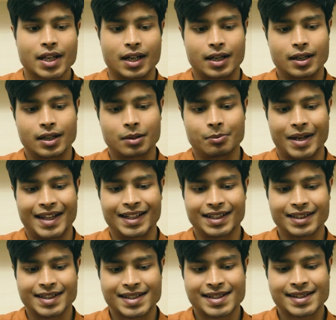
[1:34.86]
And
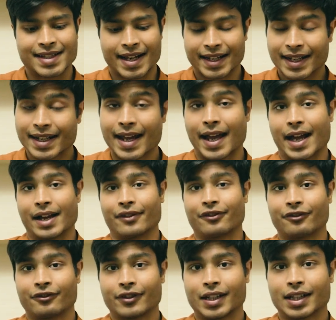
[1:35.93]
then the second
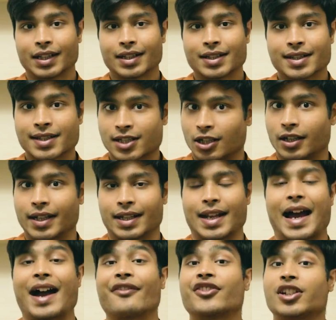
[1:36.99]
half started
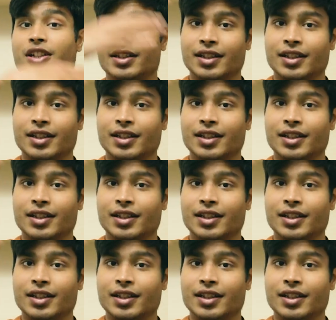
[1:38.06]
after